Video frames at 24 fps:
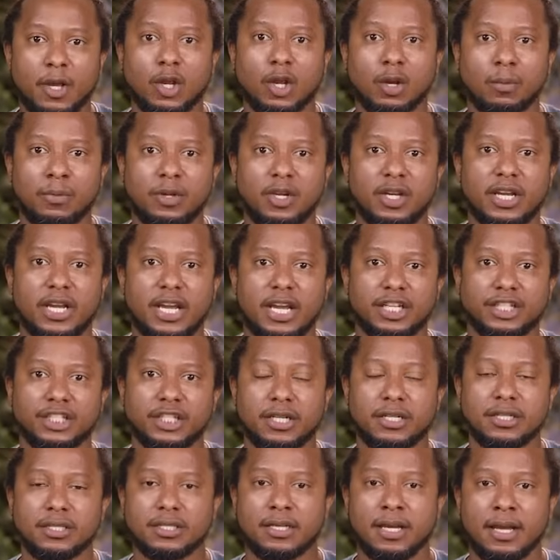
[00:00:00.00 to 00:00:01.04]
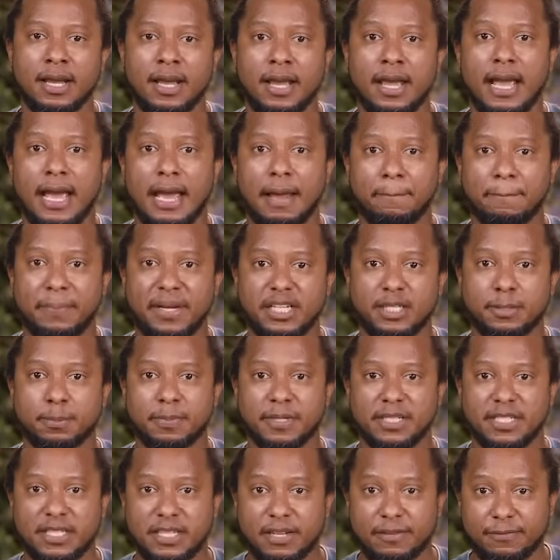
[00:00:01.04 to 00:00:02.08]
communications and be
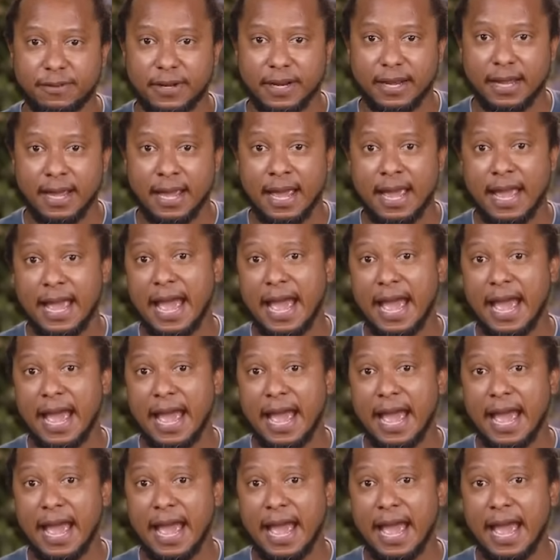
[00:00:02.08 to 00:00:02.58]
specific